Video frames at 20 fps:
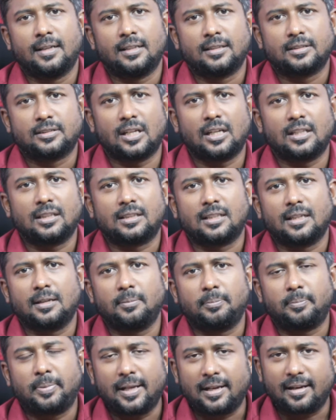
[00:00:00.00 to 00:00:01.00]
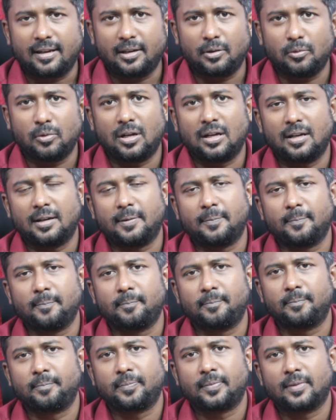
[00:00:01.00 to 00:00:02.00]
Santan,
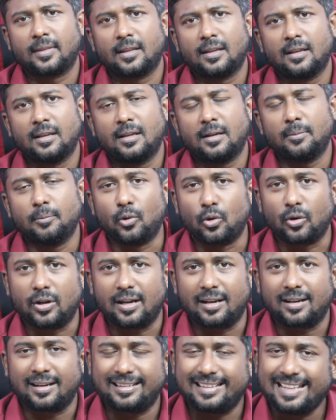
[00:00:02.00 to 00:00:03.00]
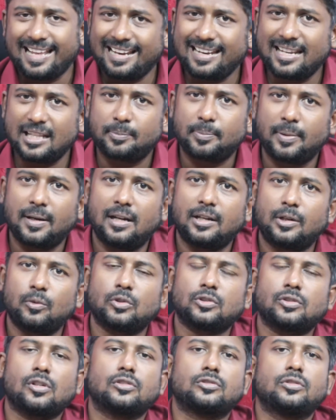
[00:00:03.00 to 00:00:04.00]
Perialivalan, Murugan, their death penalty
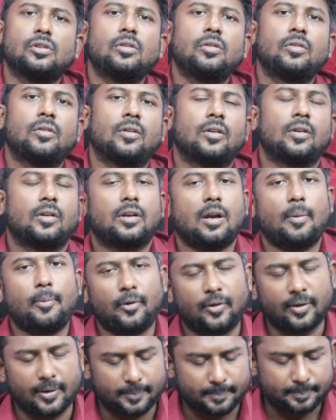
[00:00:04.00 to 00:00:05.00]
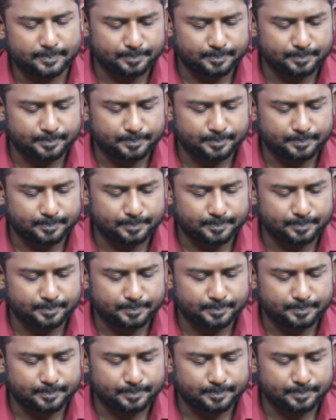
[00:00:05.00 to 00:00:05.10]
was also commuted.